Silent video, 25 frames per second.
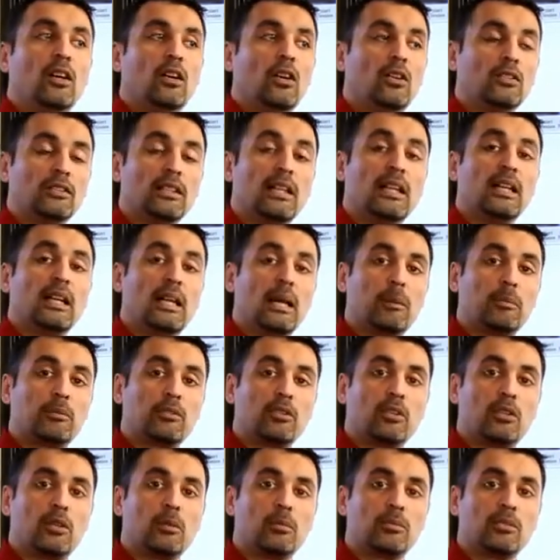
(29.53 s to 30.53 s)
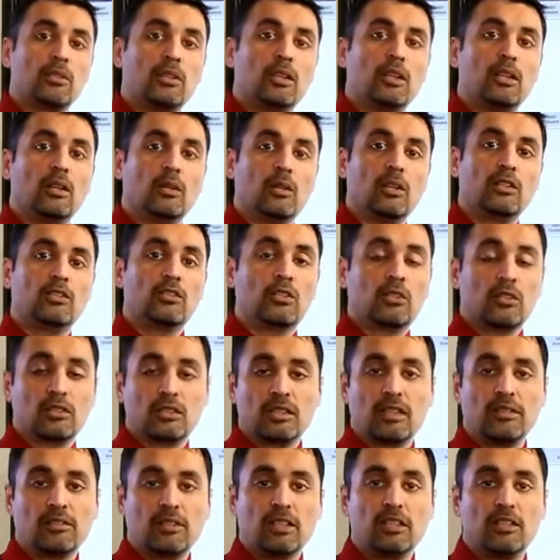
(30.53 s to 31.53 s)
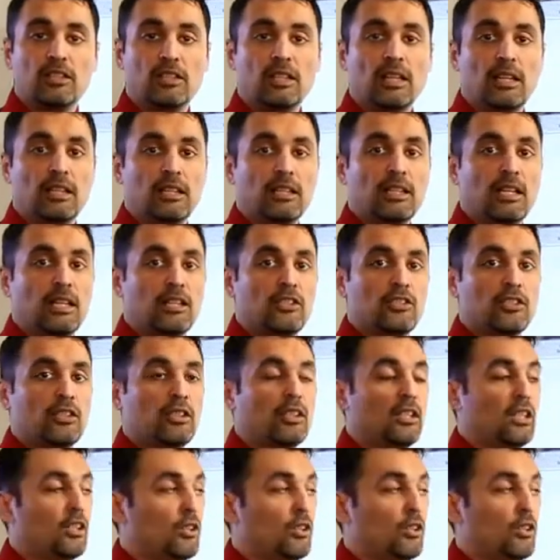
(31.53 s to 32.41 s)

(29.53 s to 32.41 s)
on their laptops, as long as they have an internet connection,